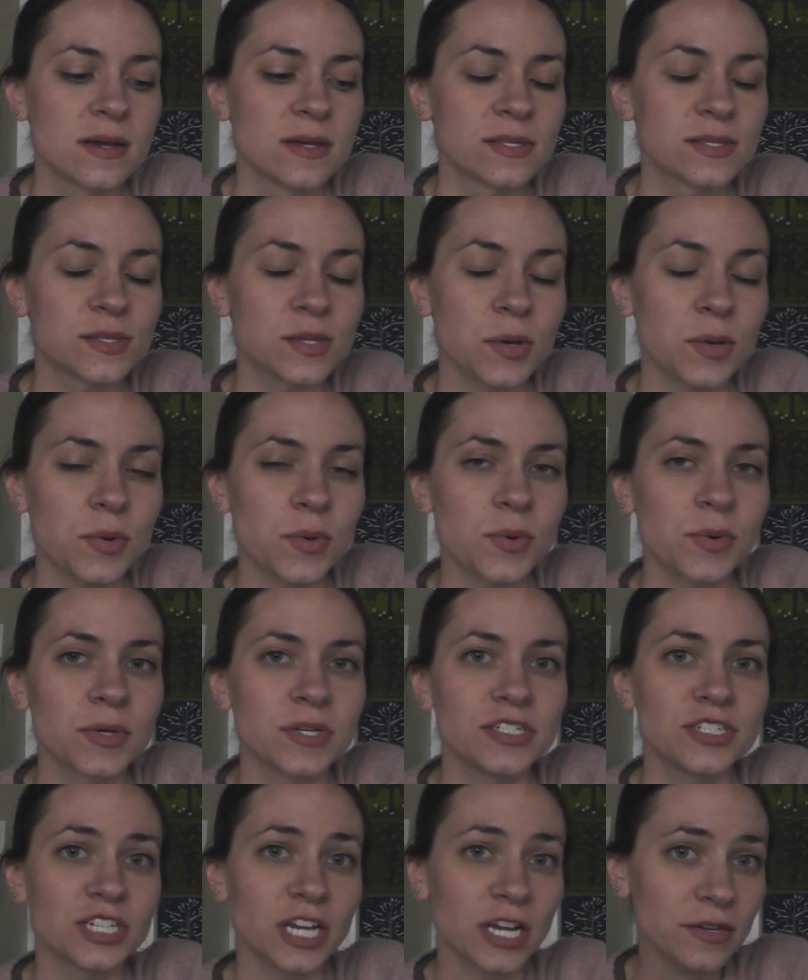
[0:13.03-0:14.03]

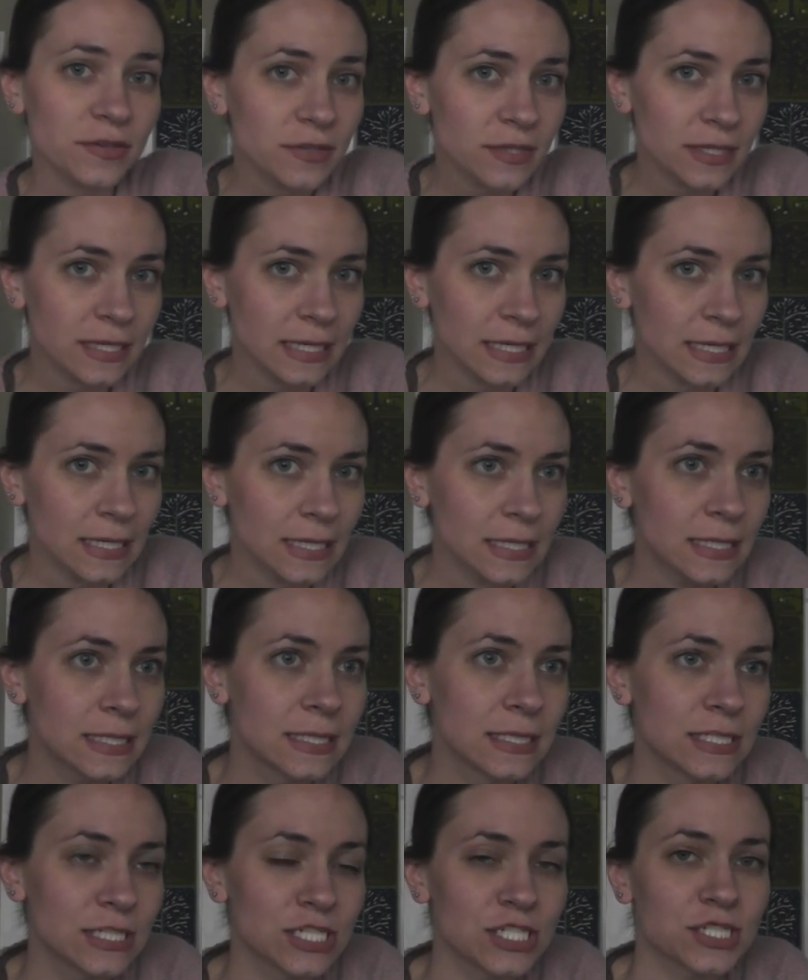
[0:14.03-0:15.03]
So generally,
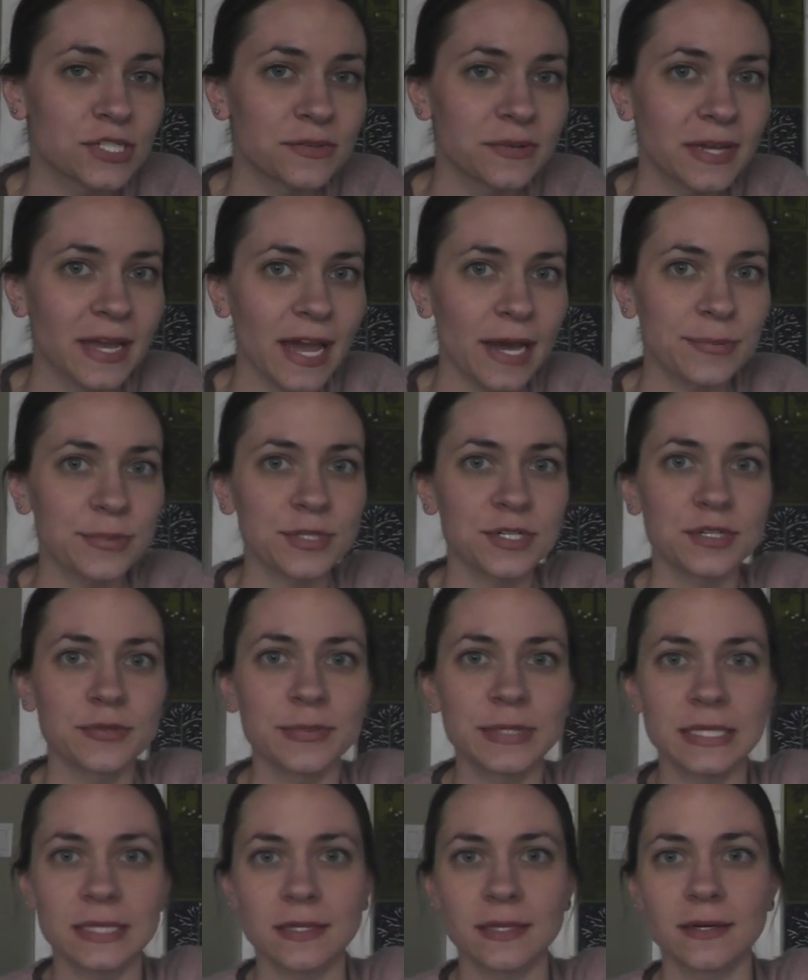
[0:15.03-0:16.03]
just to recap a little
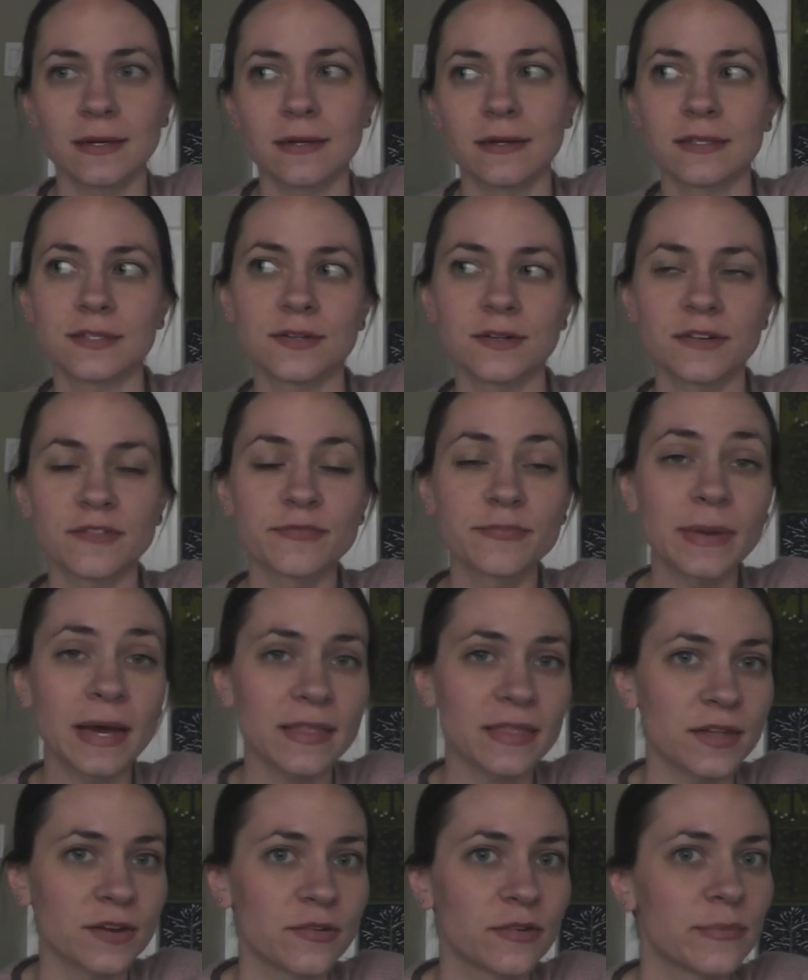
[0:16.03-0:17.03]
bit the sort of
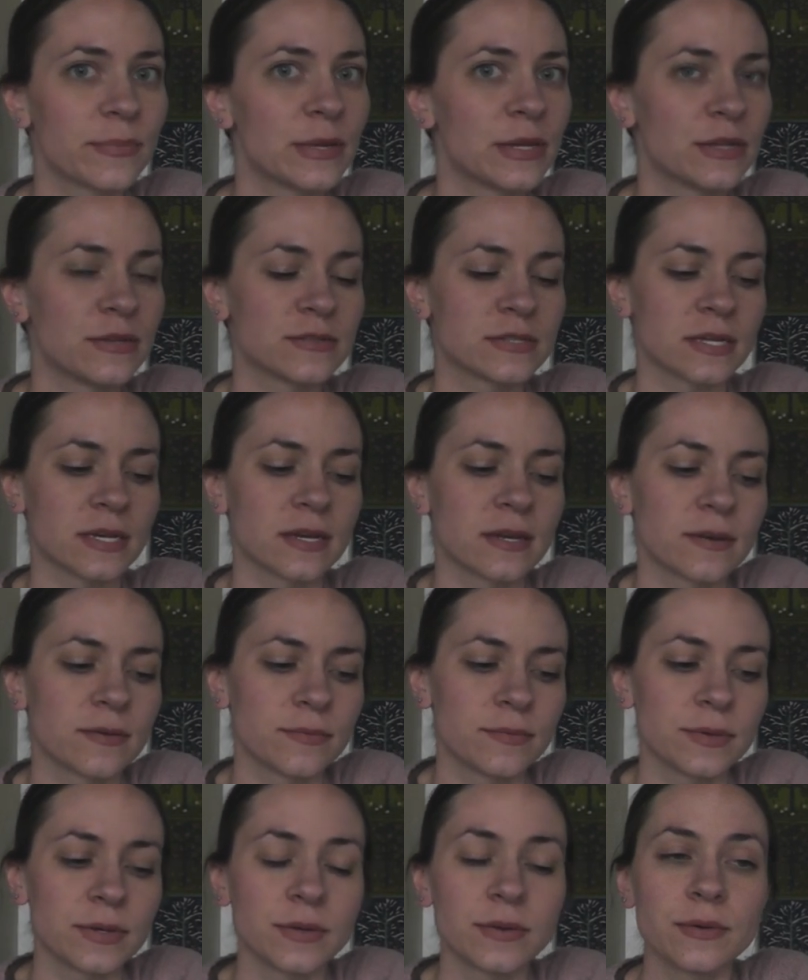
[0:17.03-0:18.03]
method we've been using,
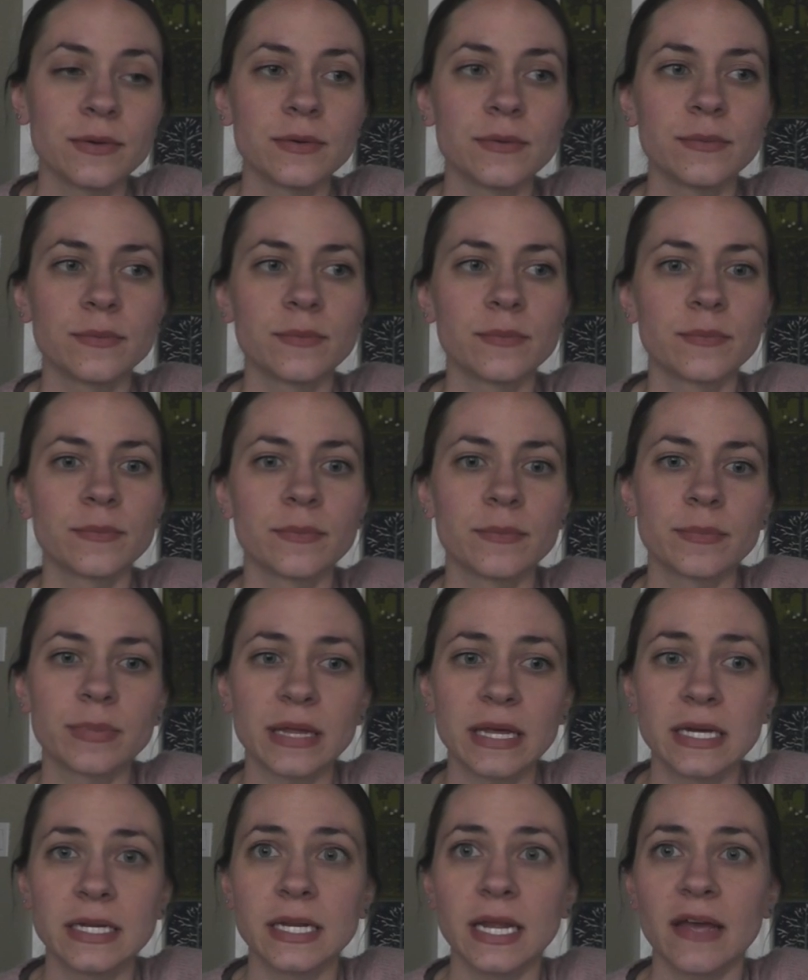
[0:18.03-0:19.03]
we
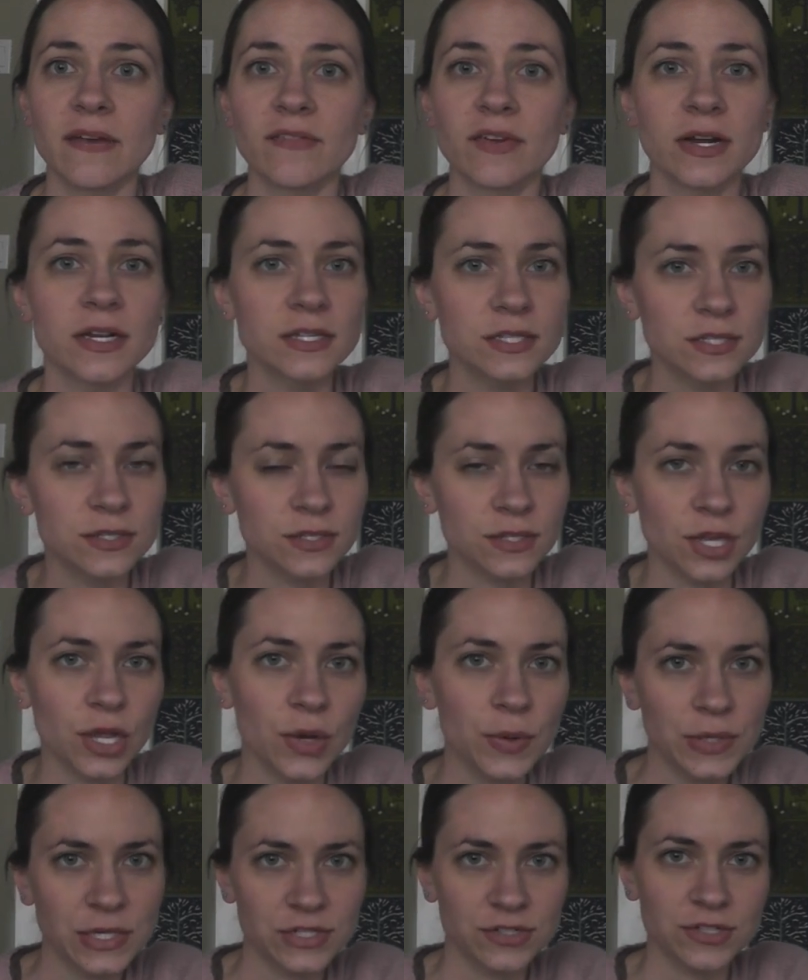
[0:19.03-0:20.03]
planned a very
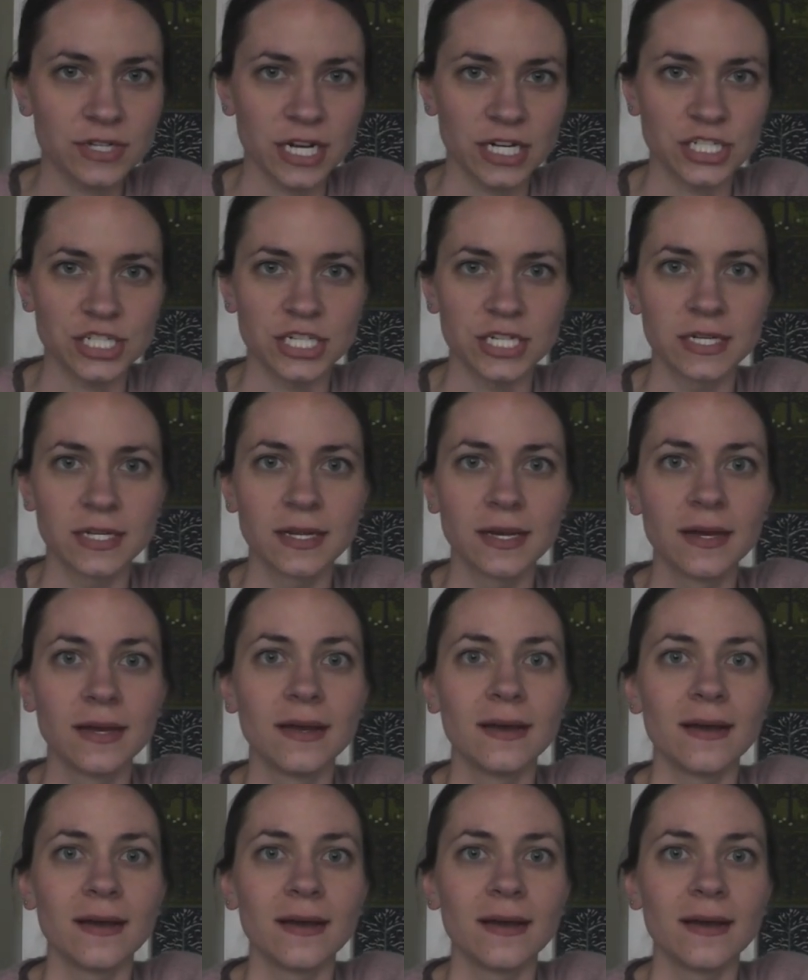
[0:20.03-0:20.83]
slow introduction,